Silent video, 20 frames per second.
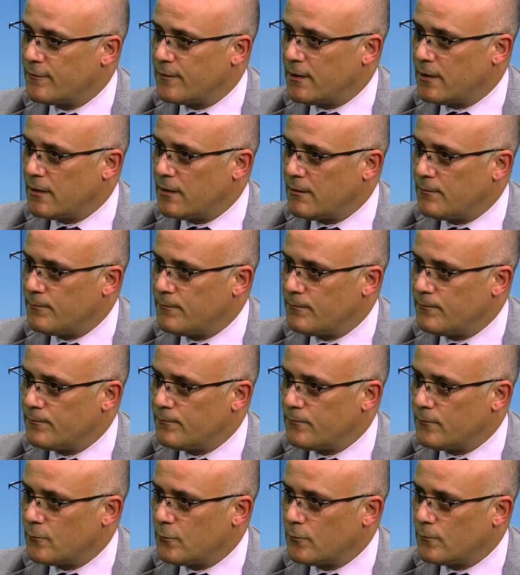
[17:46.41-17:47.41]
Um,
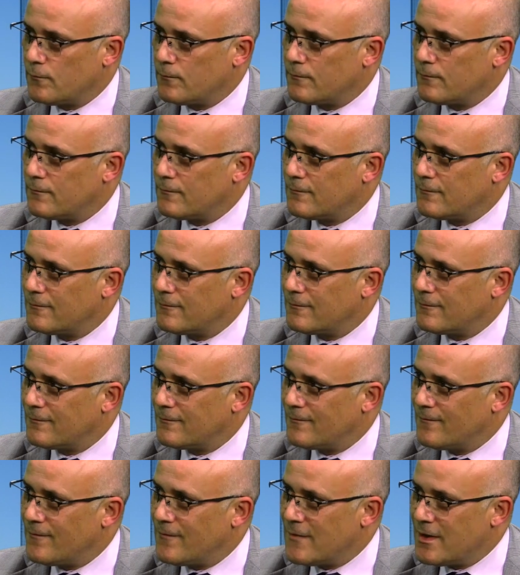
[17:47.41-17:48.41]
wind tunnel, what is
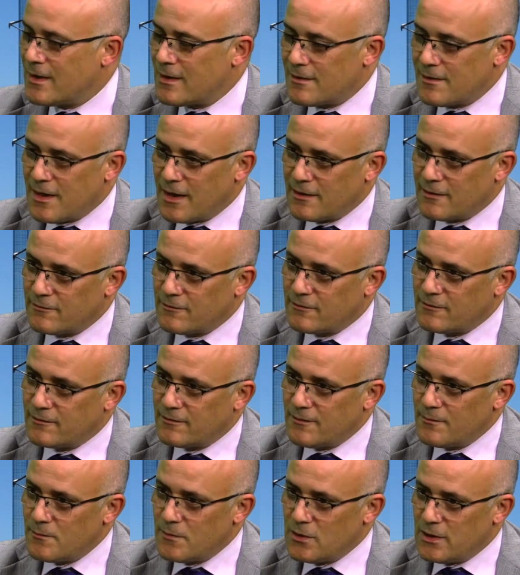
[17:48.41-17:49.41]
that? That is a
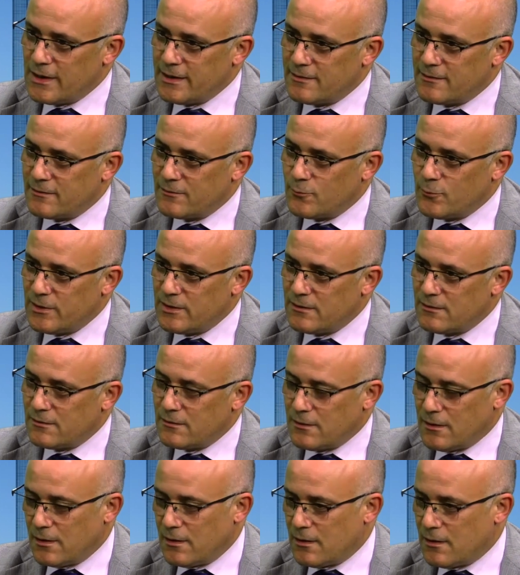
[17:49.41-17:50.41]
simulated wind
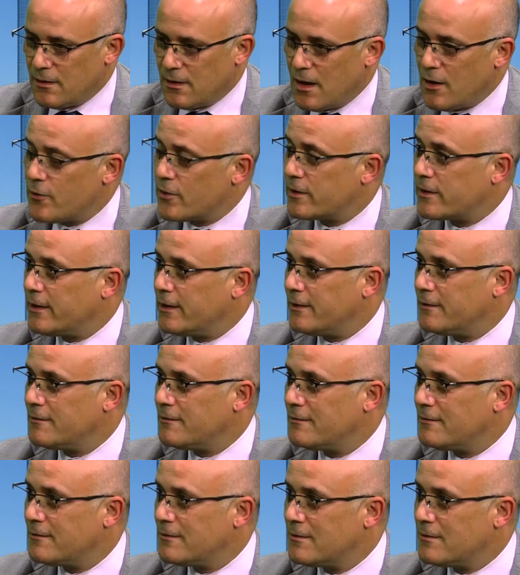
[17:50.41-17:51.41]
uh, hurricane.
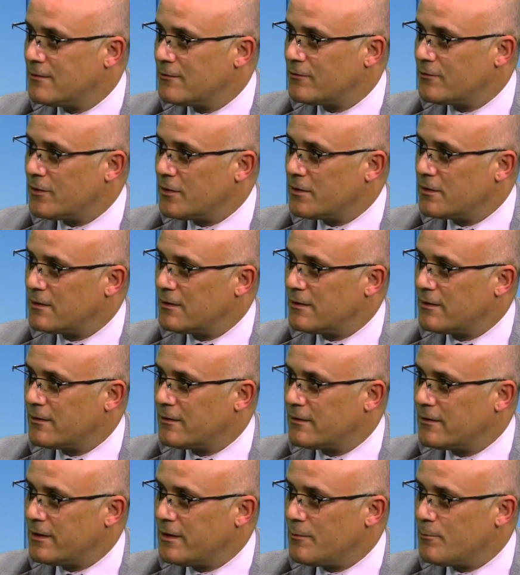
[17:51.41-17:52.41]
So it,
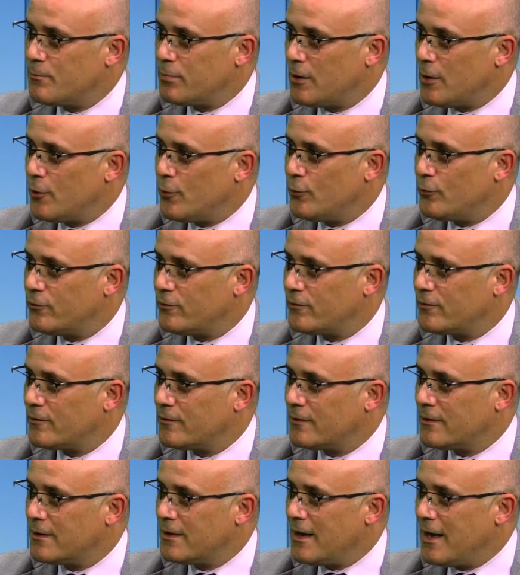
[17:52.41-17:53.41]
uh, it blows
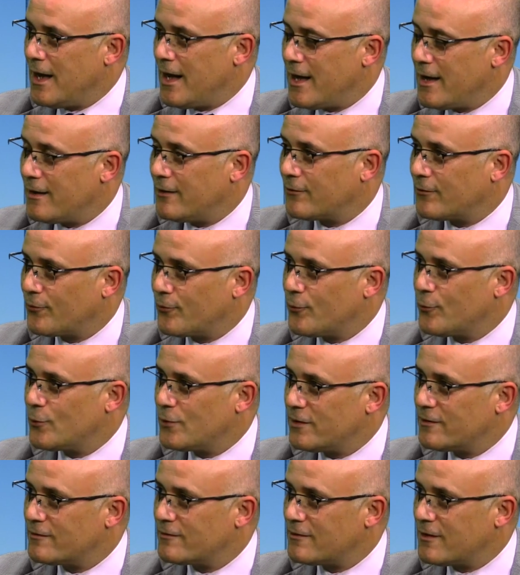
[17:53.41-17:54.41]
air through
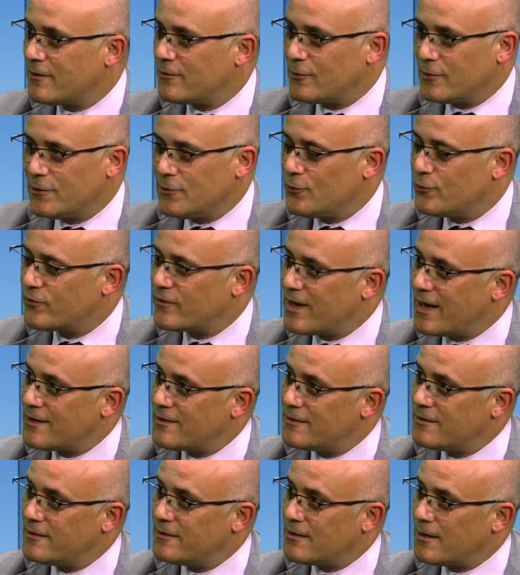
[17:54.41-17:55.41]
this tunnel and you stand
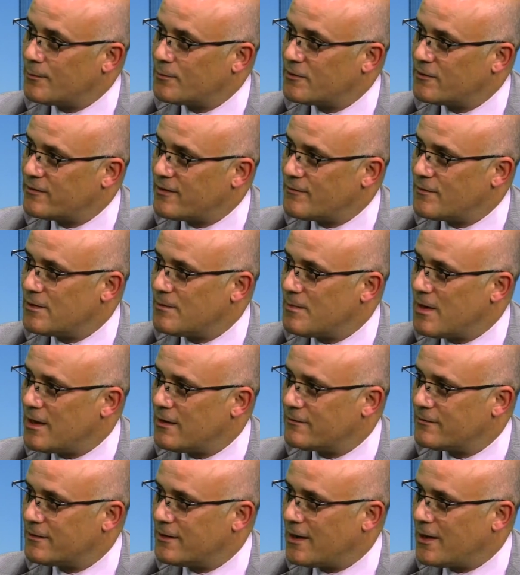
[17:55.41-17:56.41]
in it up to 70
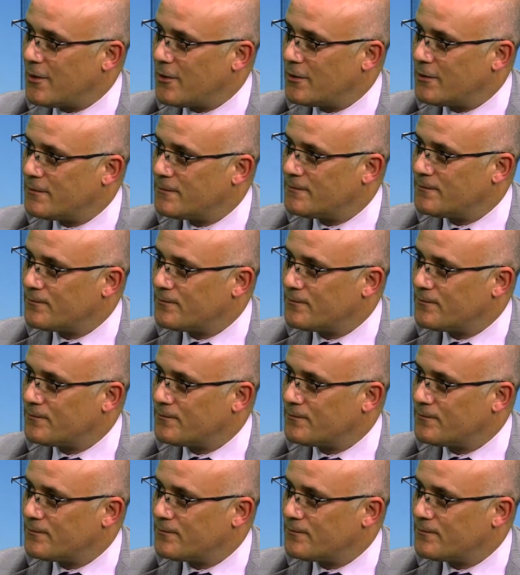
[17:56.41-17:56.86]
miles an hour.